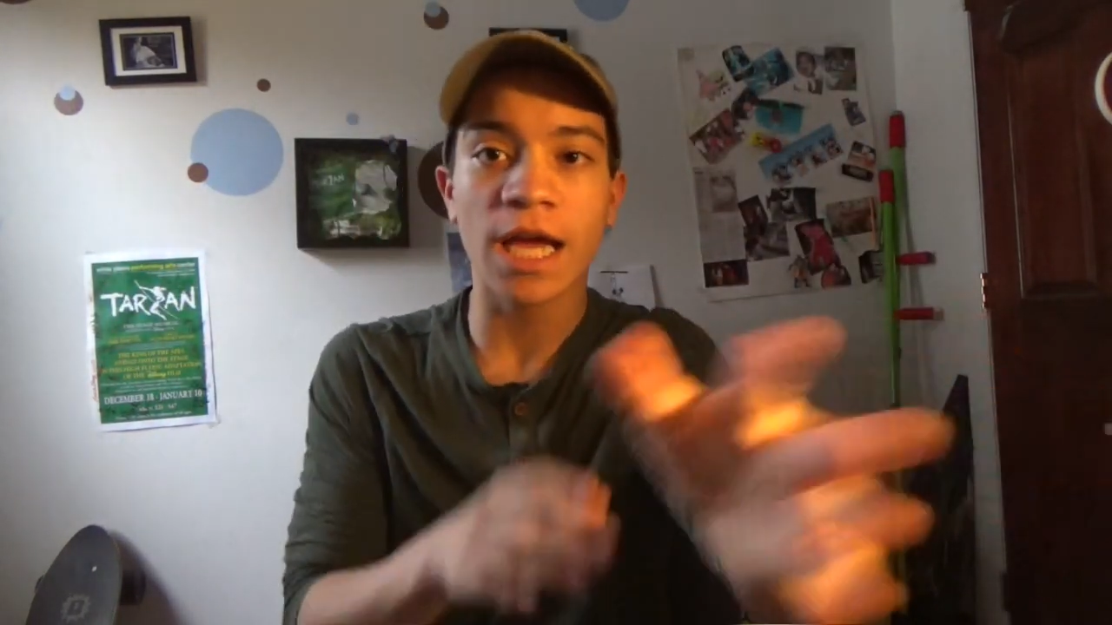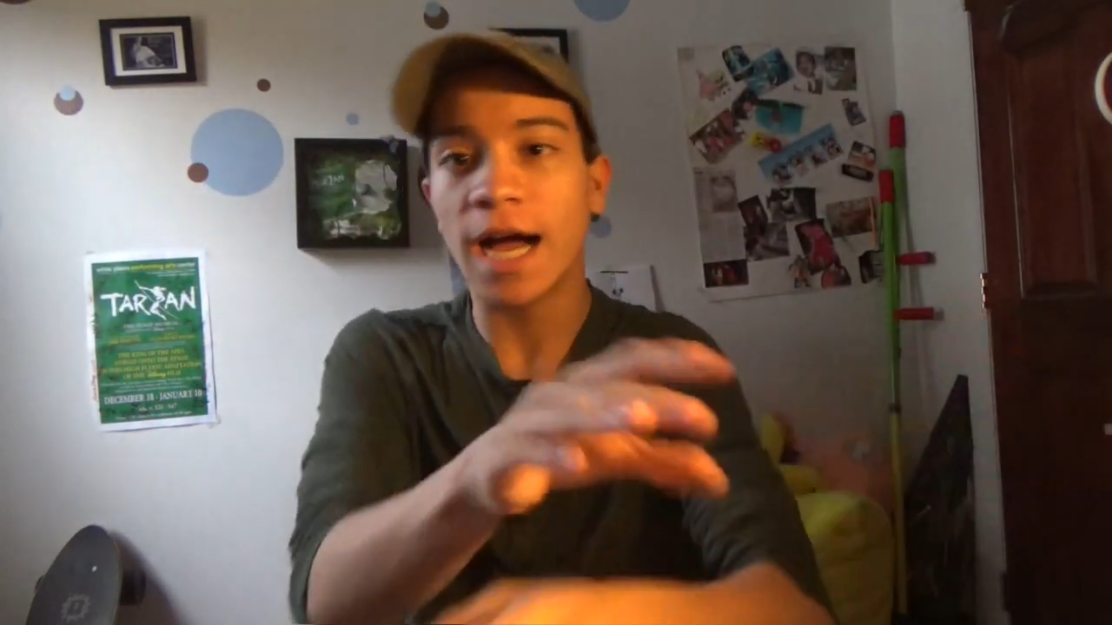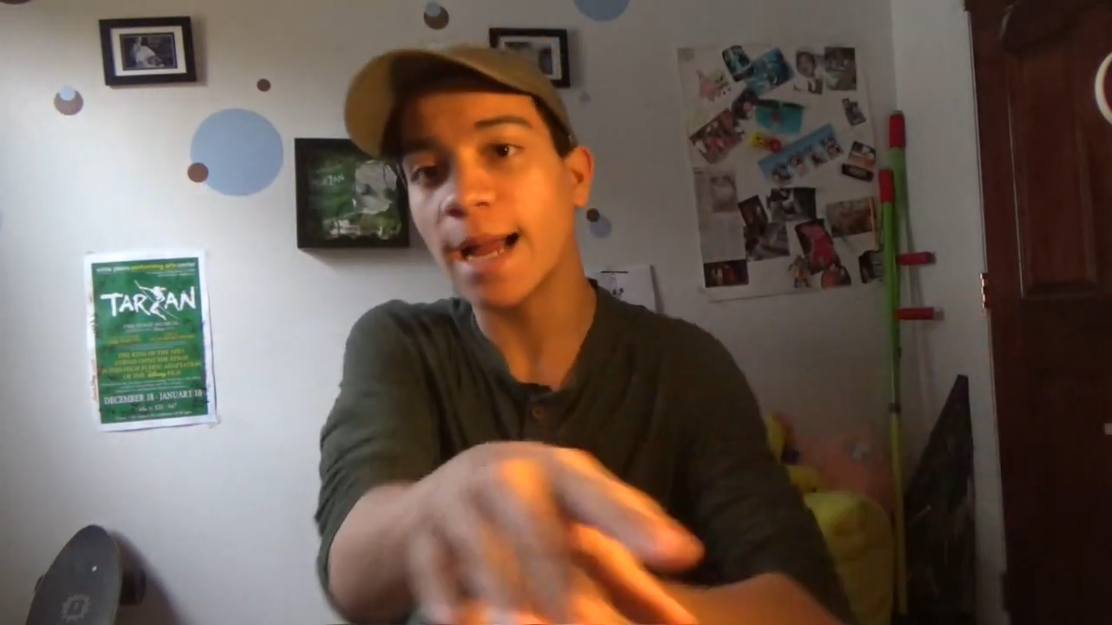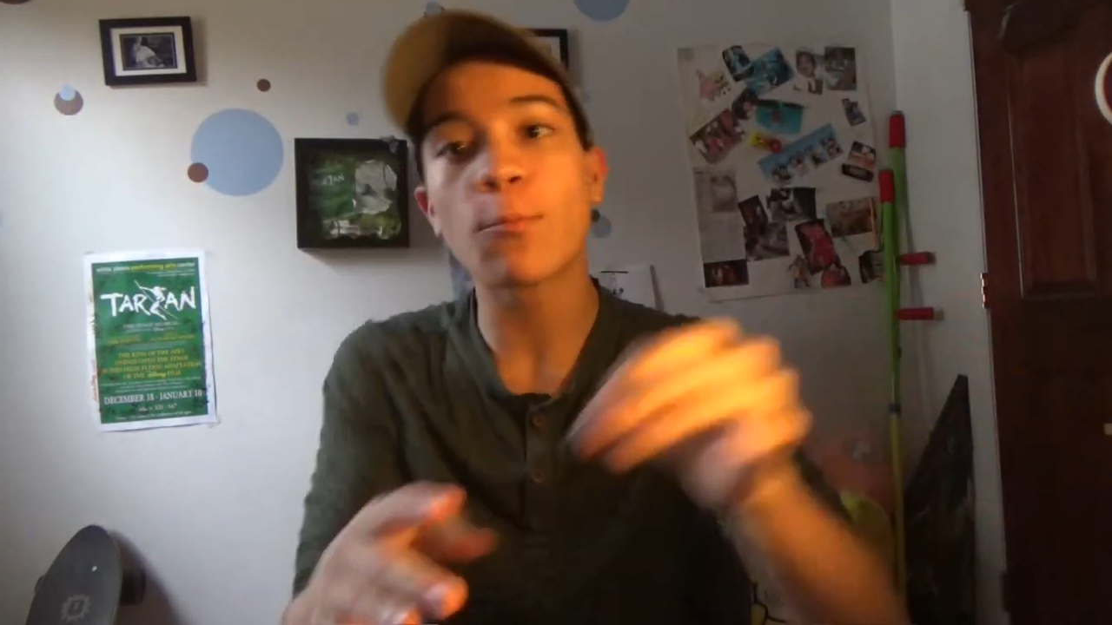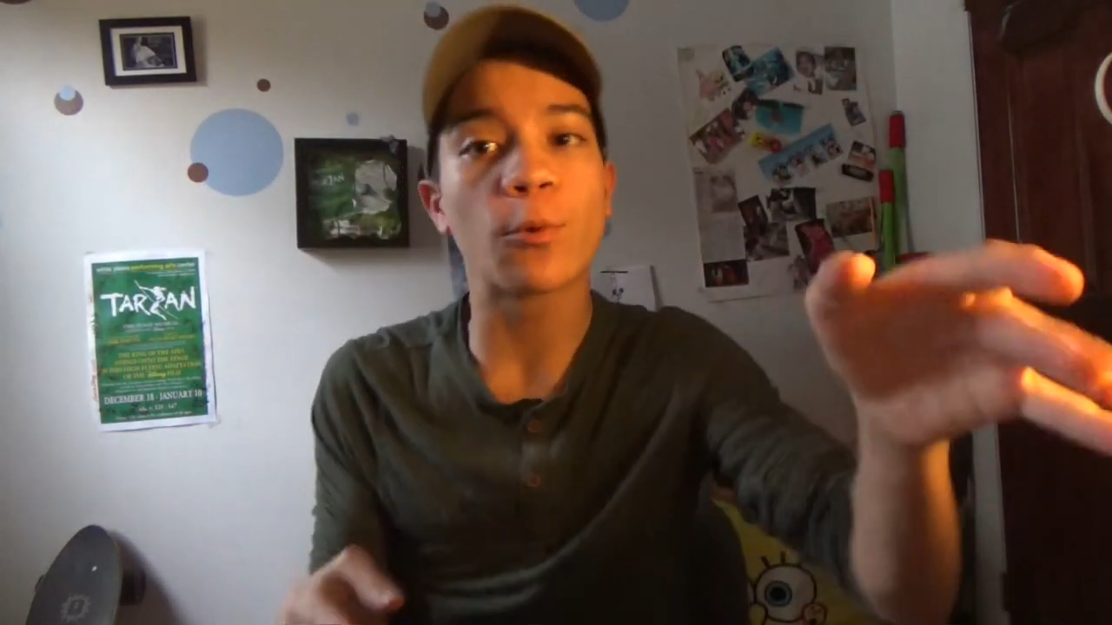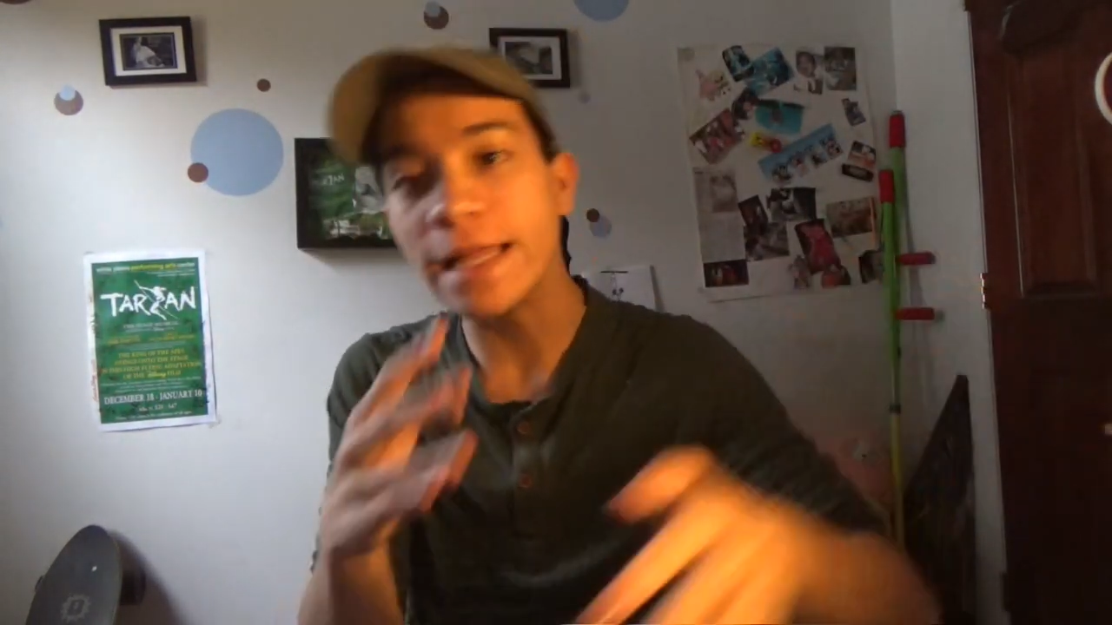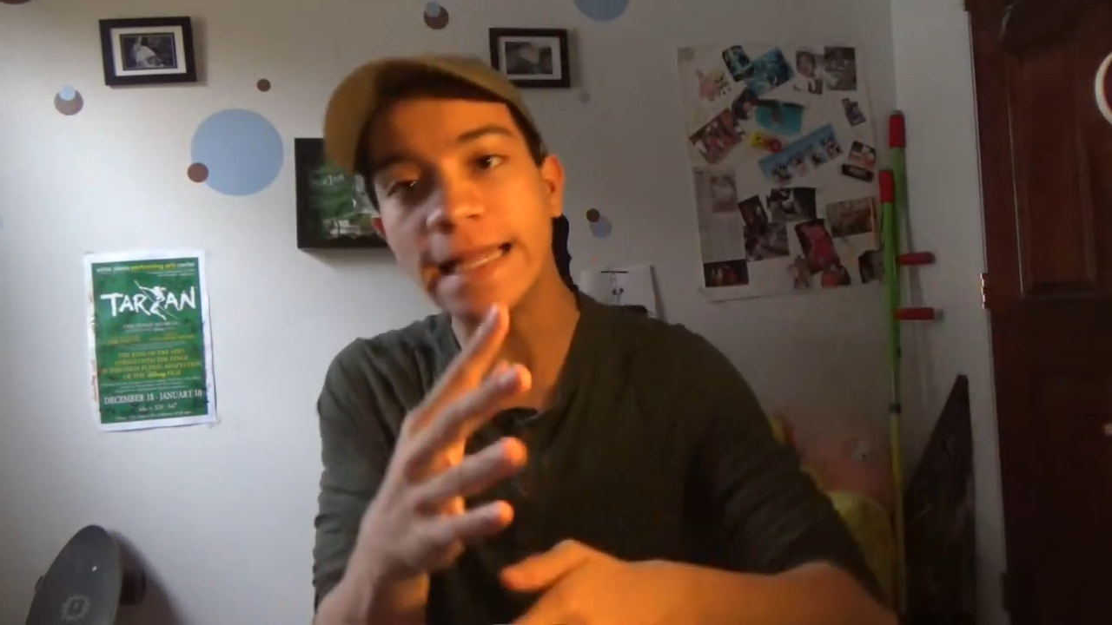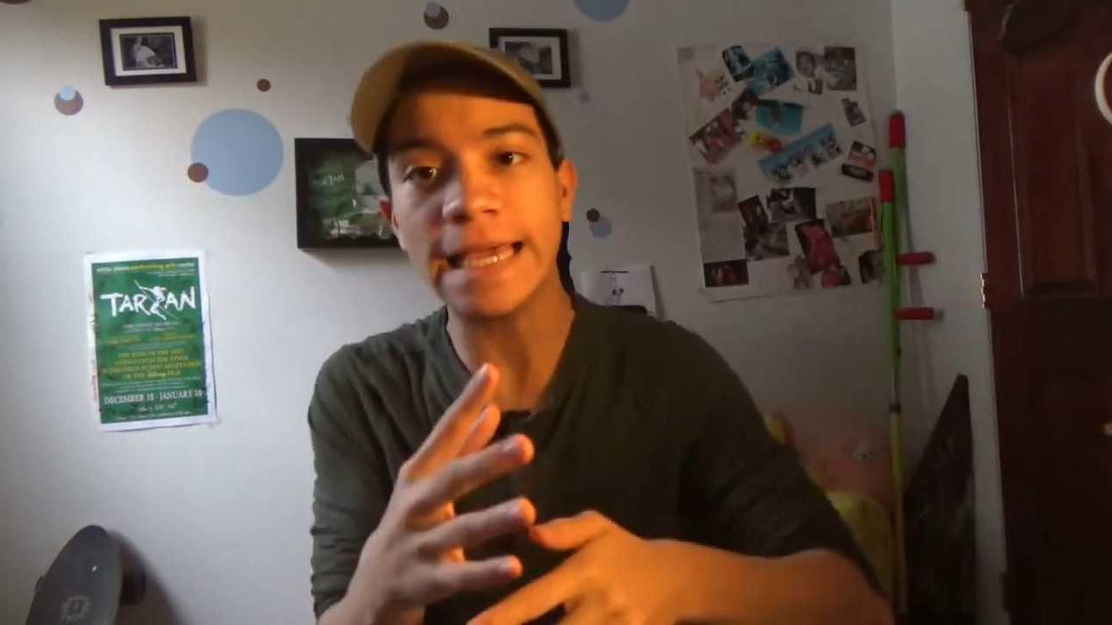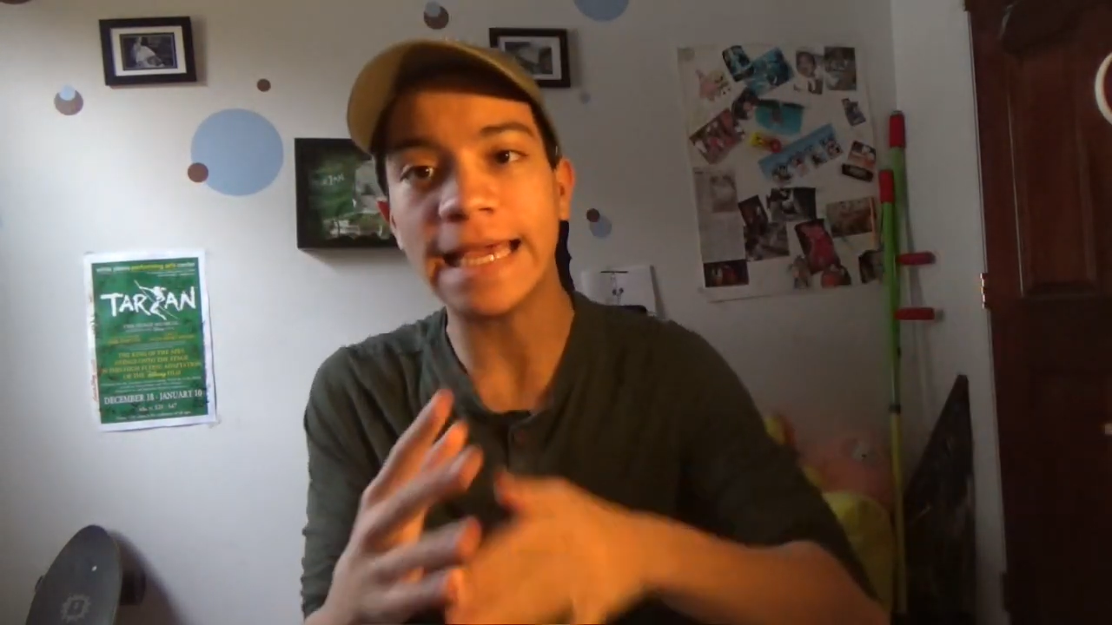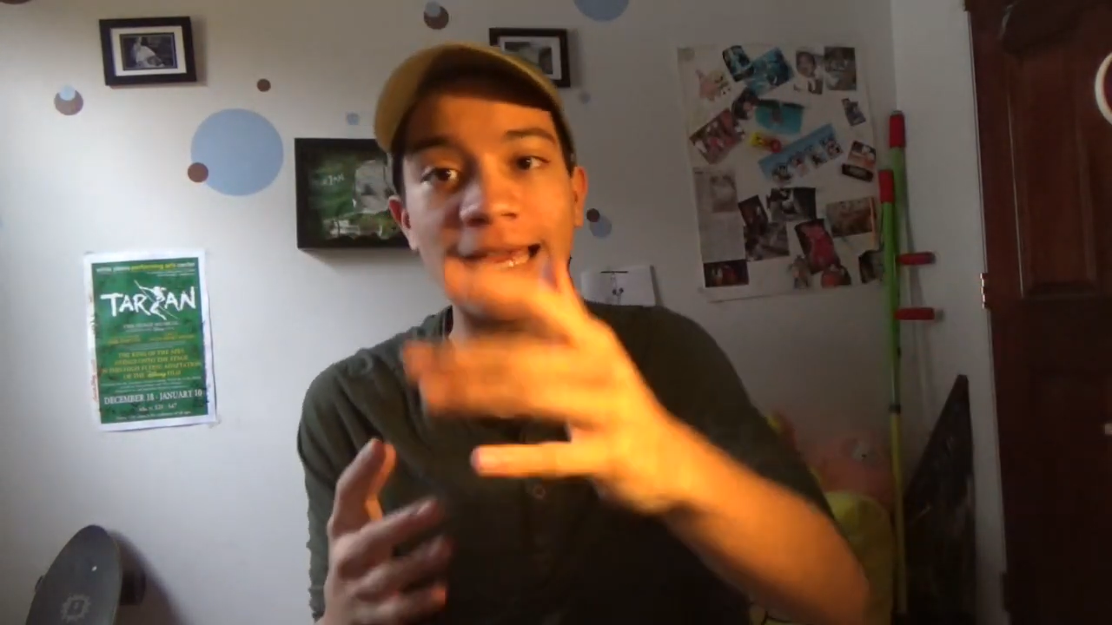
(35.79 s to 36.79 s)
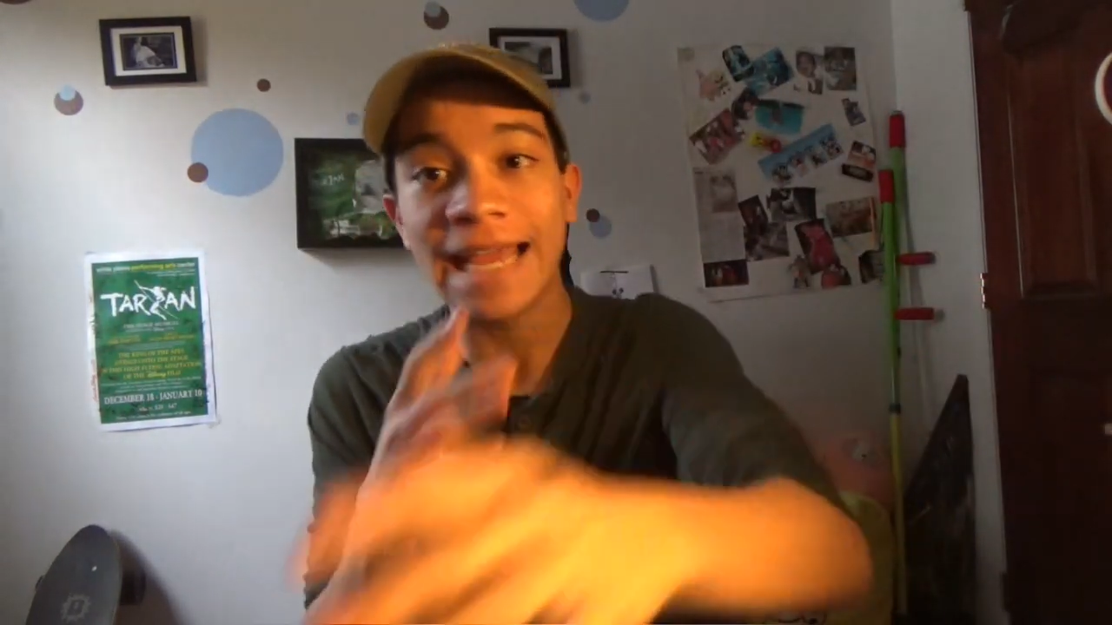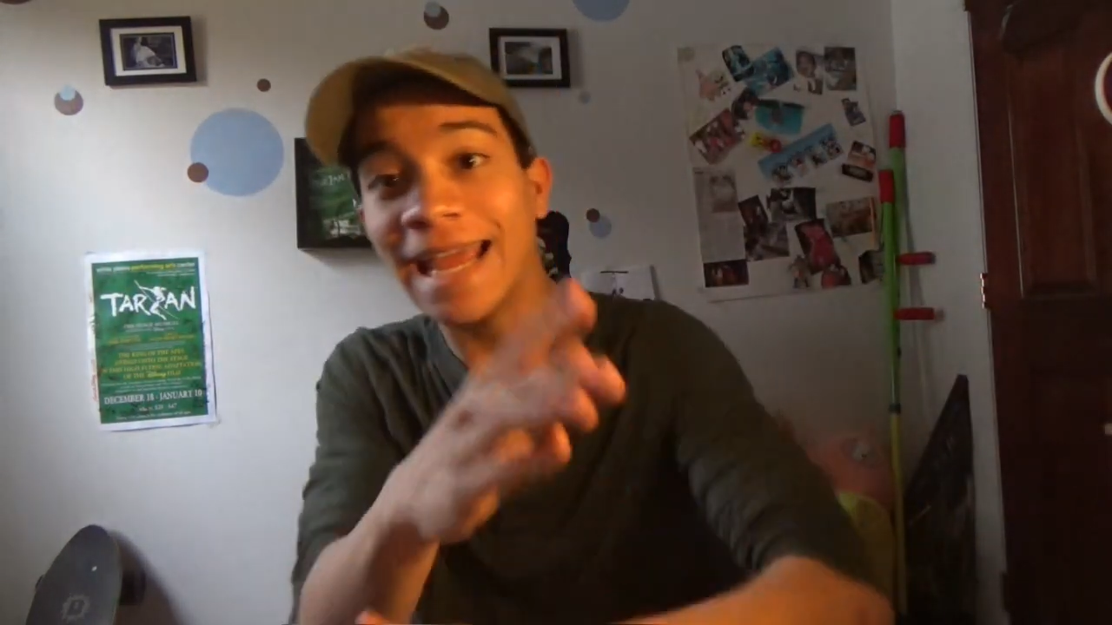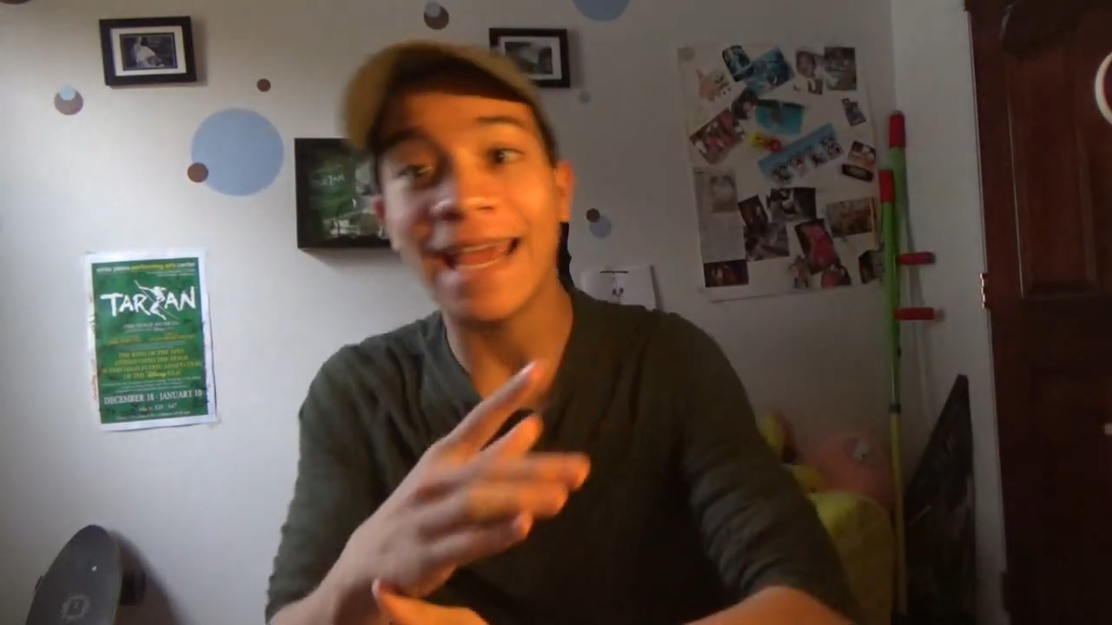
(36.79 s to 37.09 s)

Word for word: I'm really